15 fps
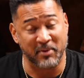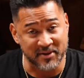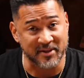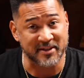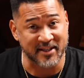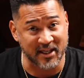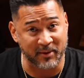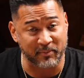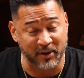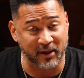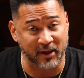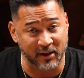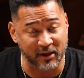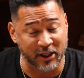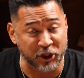business set up in
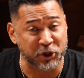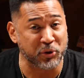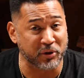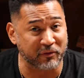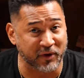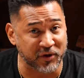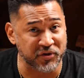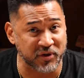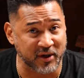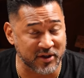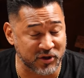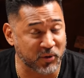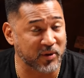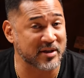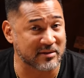a, in a university,
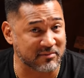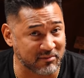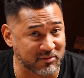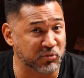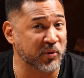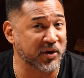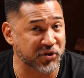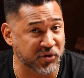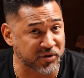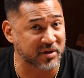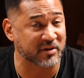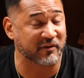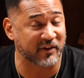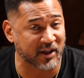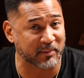he's doing his research
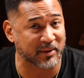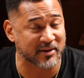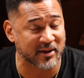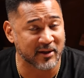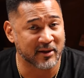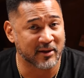and development